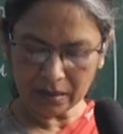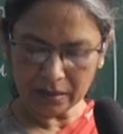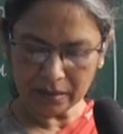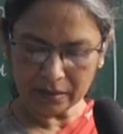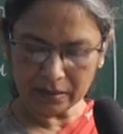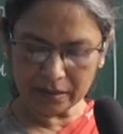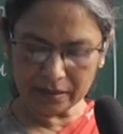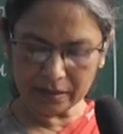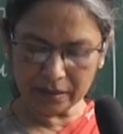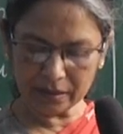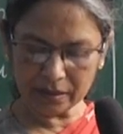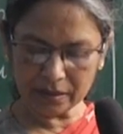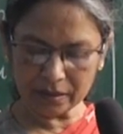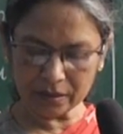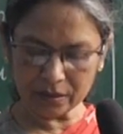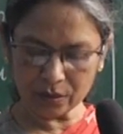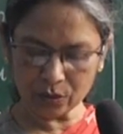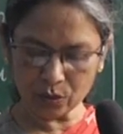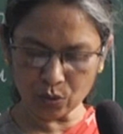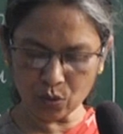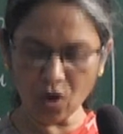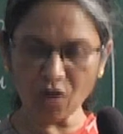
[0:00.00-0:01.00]
This is
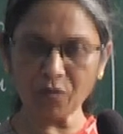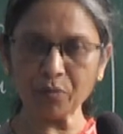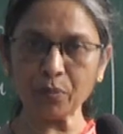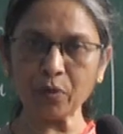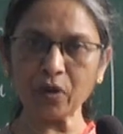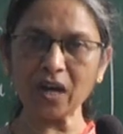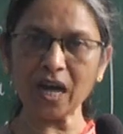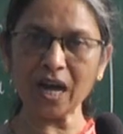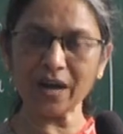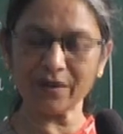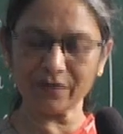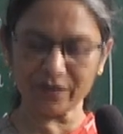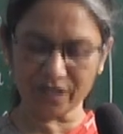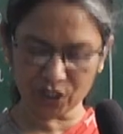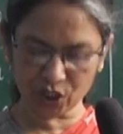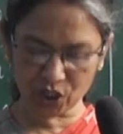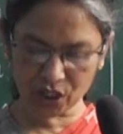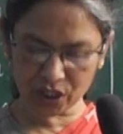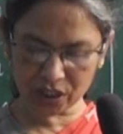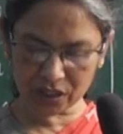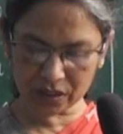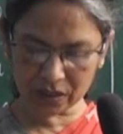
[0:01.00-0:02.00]
true of polar
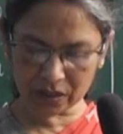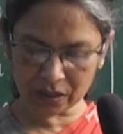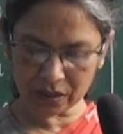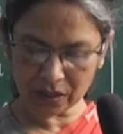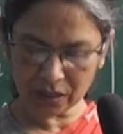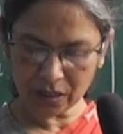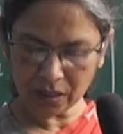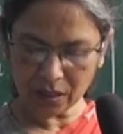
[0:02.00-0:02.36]
regions.